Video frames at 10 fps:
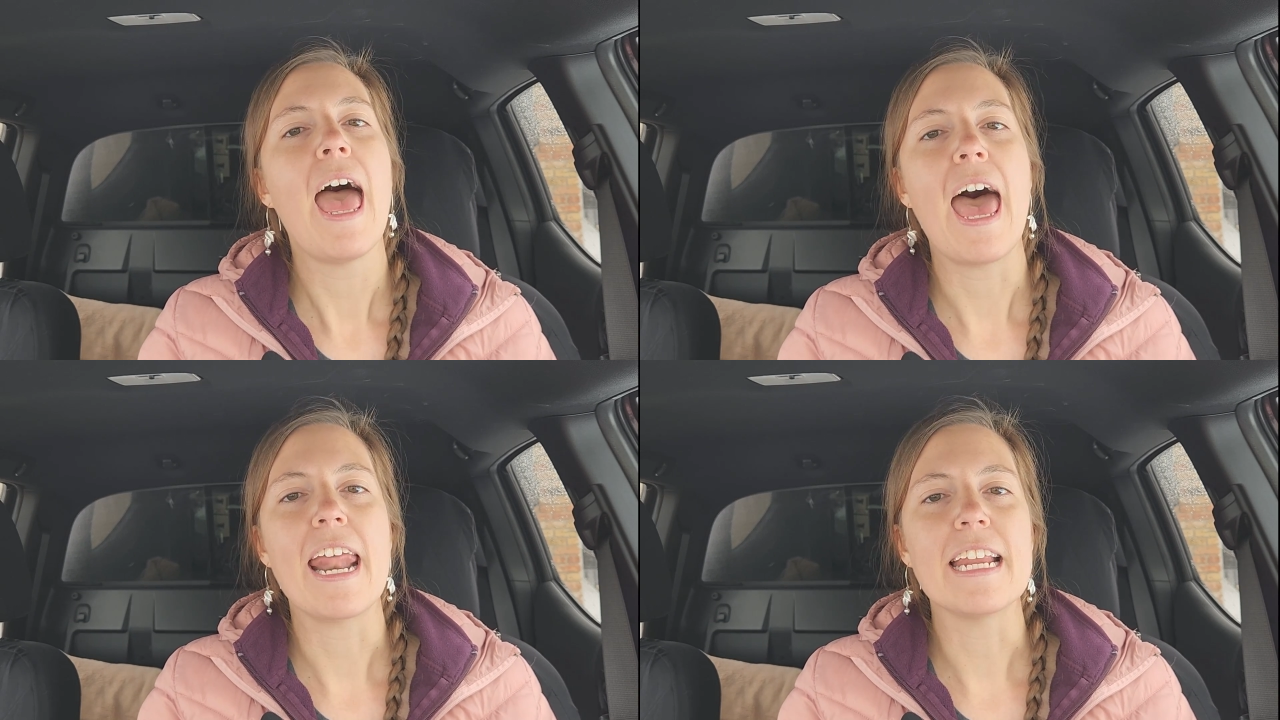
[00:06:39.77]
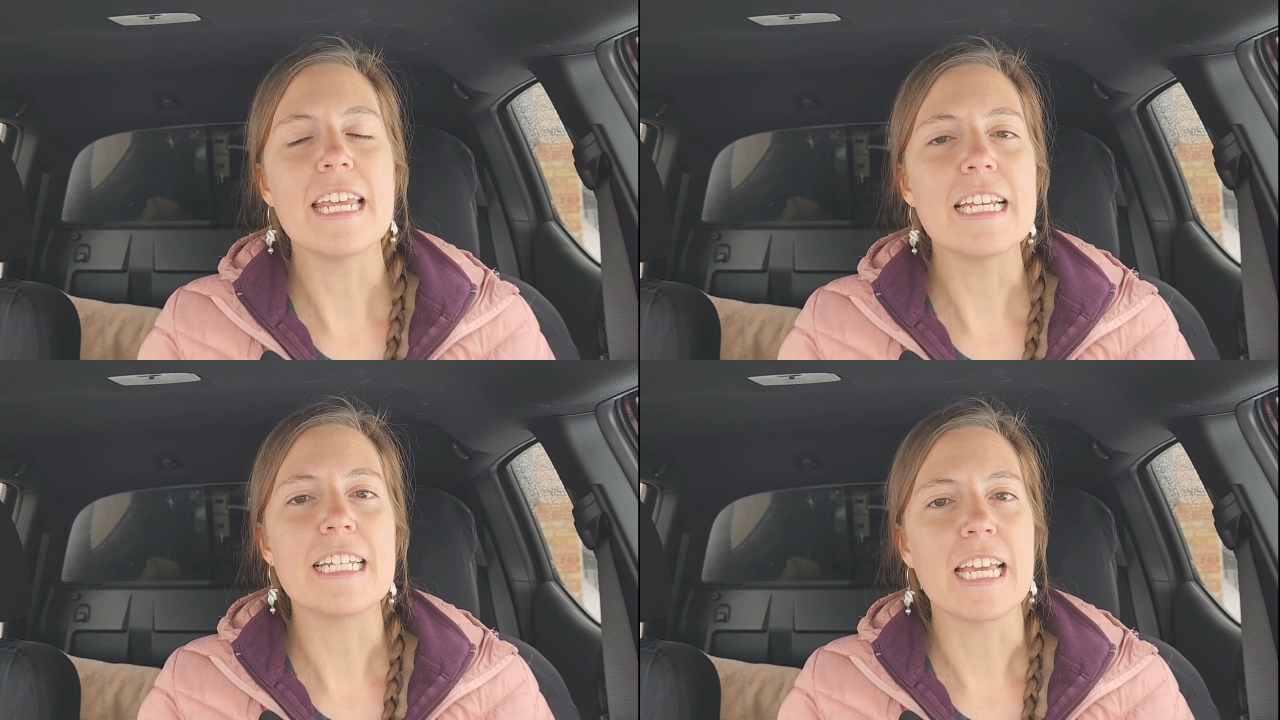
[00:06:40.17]
And I
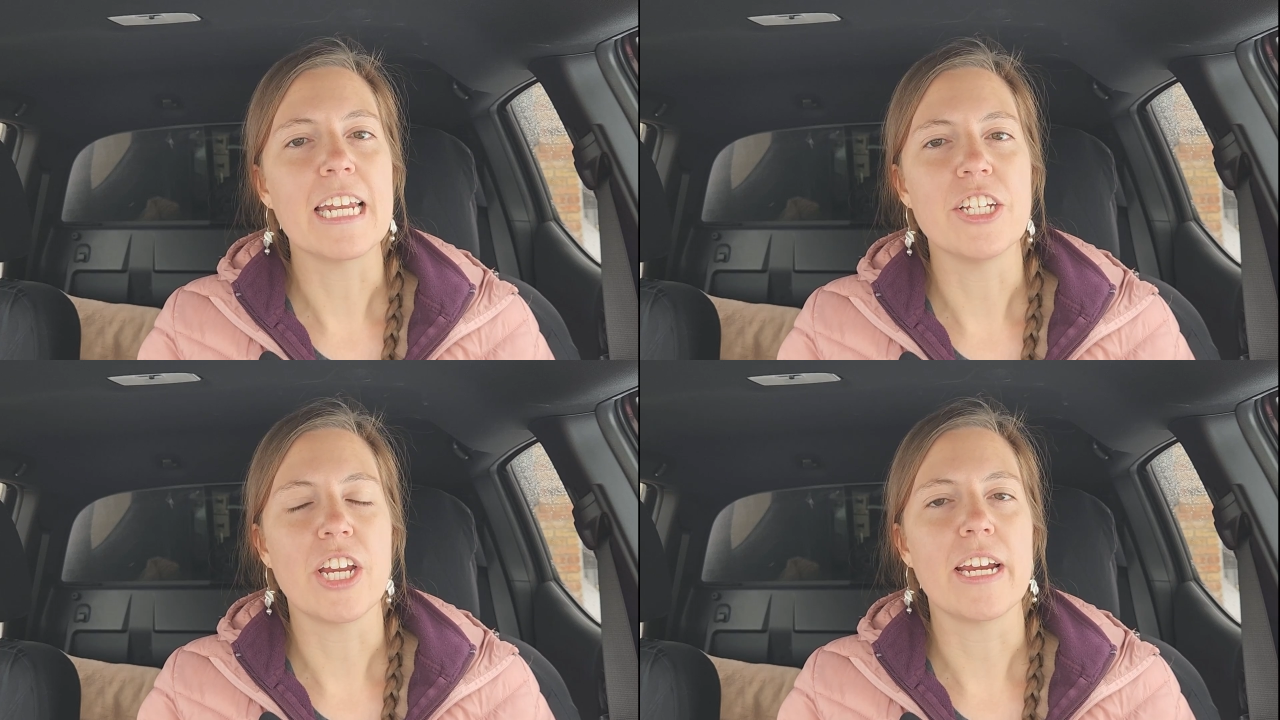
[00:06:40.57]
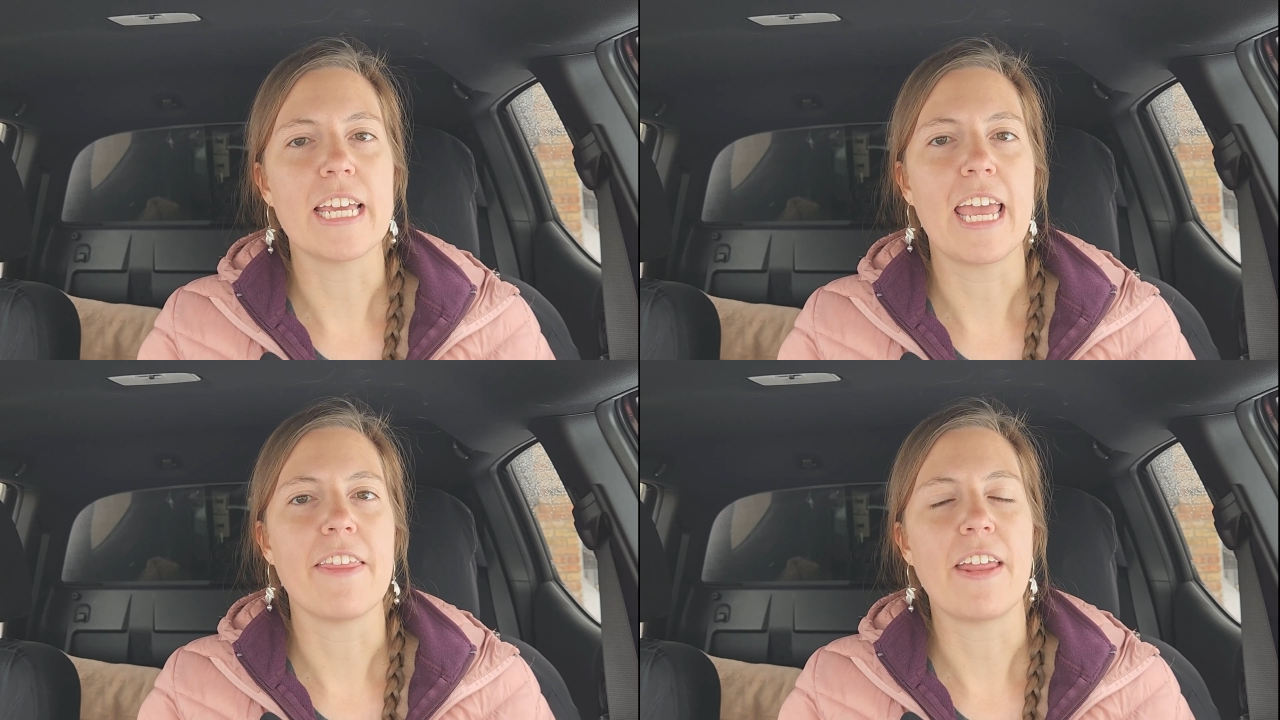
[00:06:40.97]
need to get a jerry
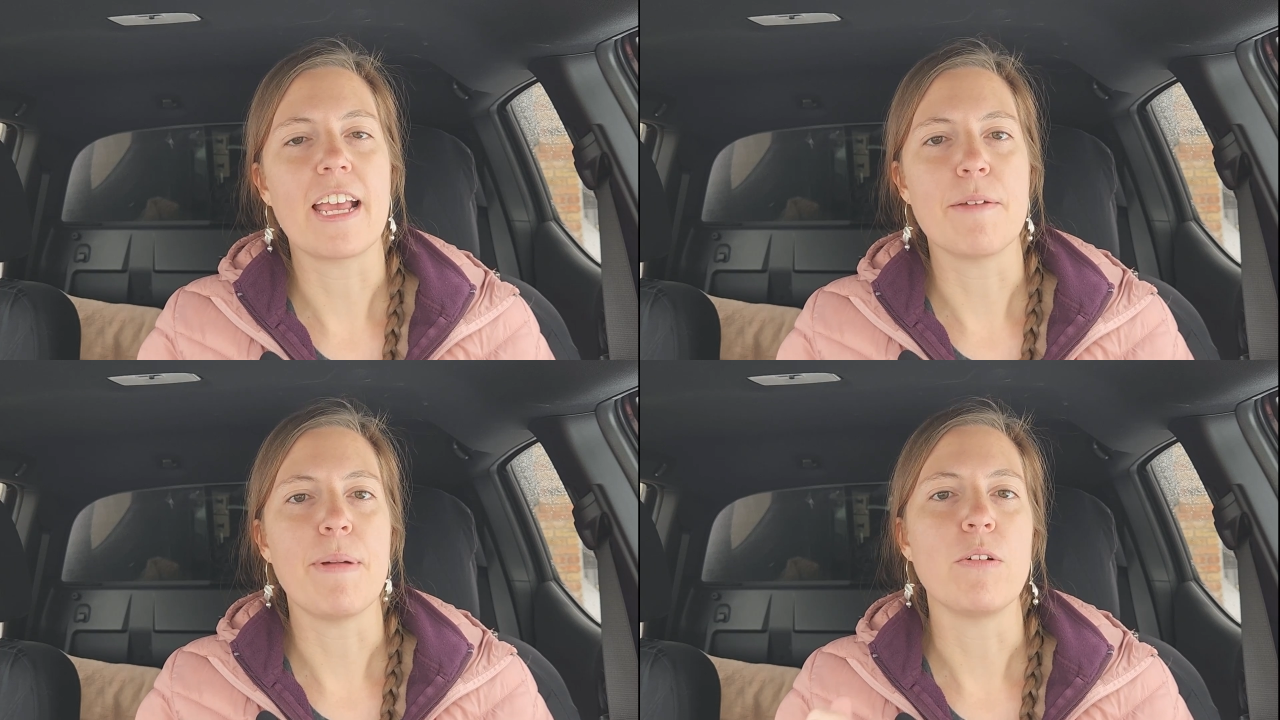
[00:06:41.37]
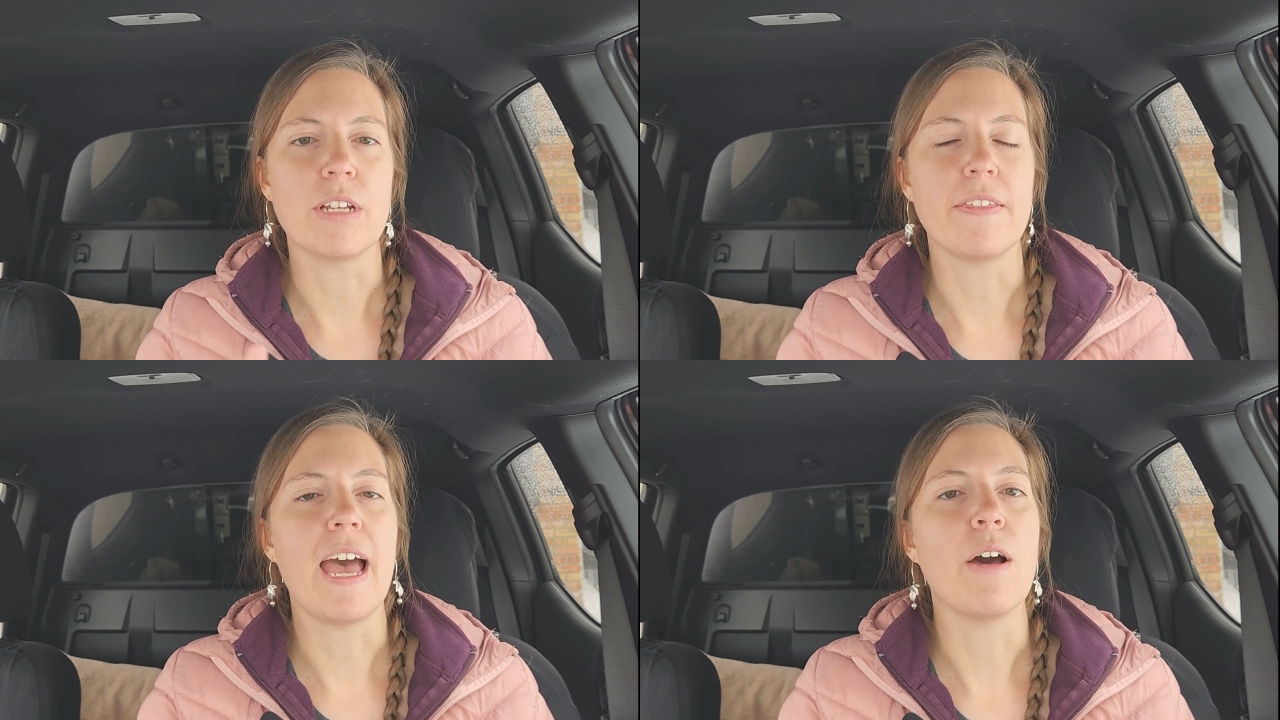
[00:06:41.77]
can that I can mount
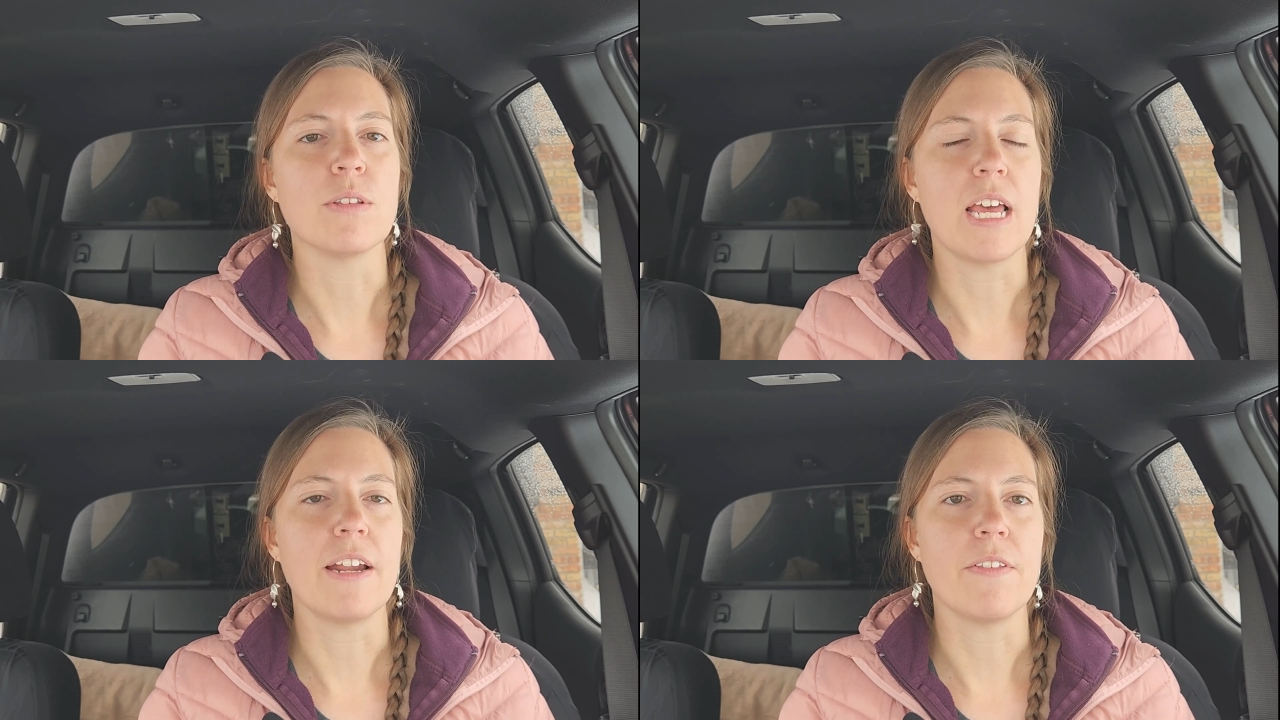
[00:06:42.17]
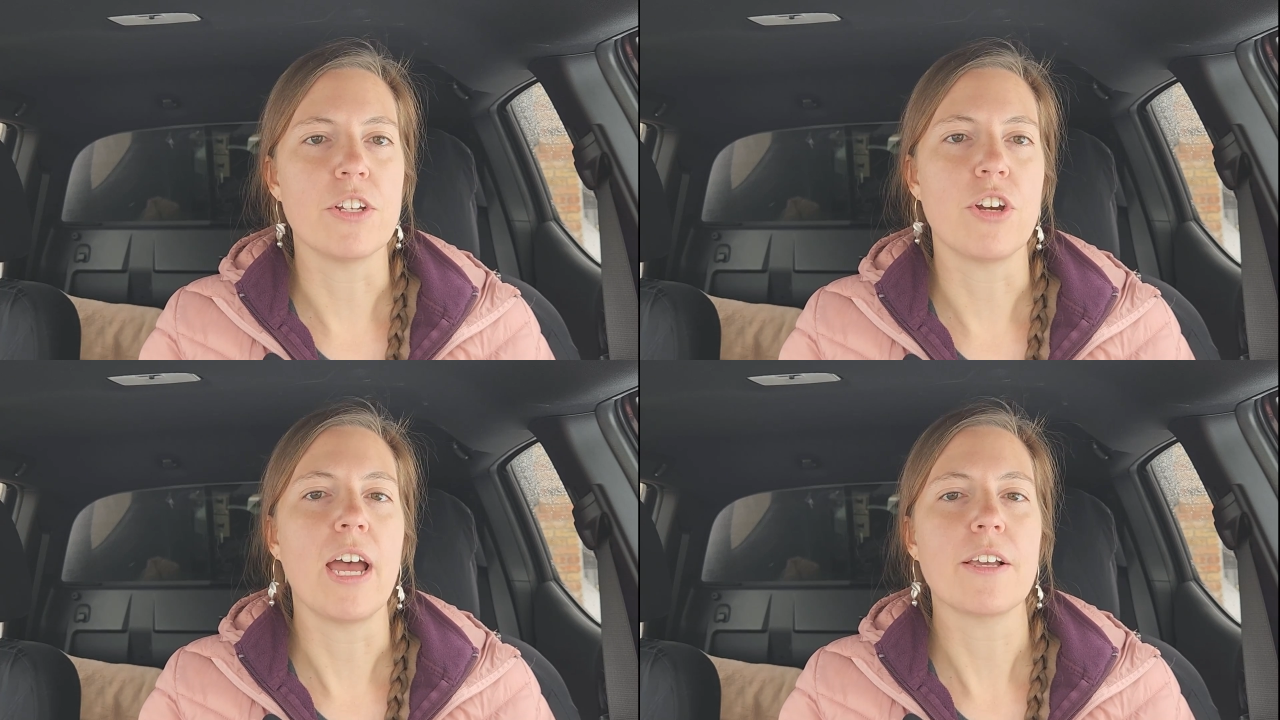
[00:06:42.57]
on the outside of the
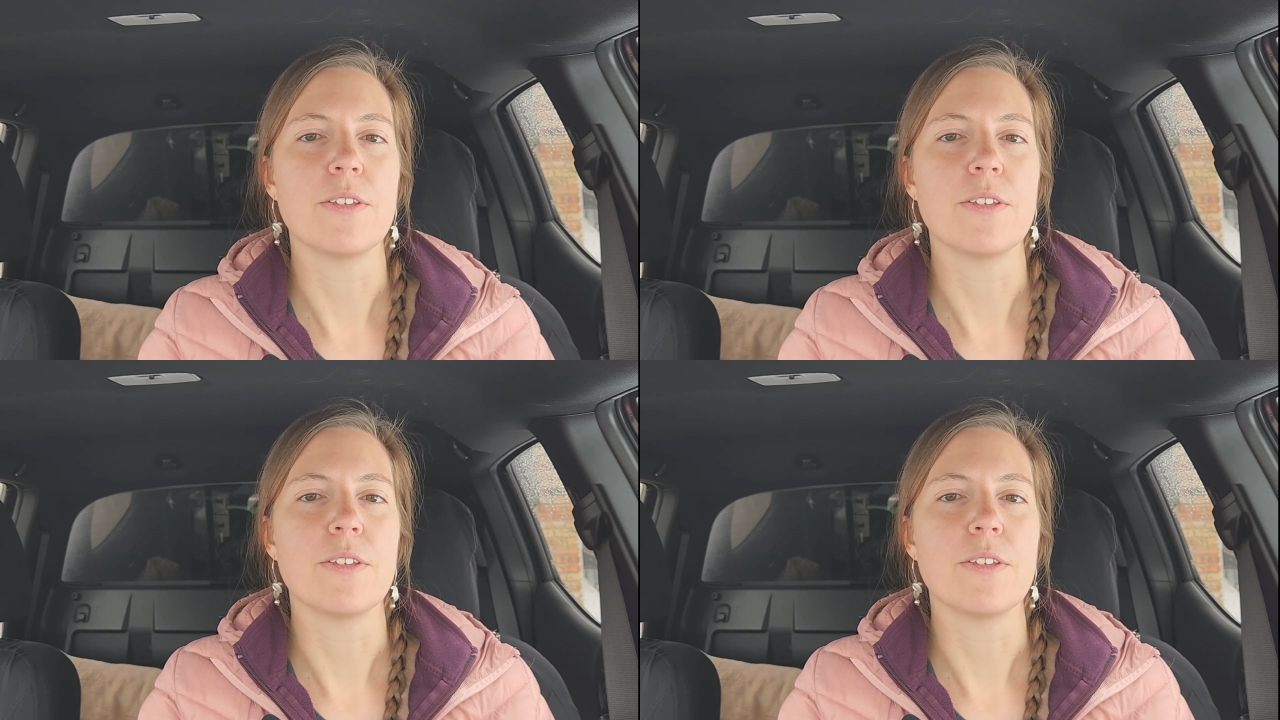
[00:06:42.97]
truck.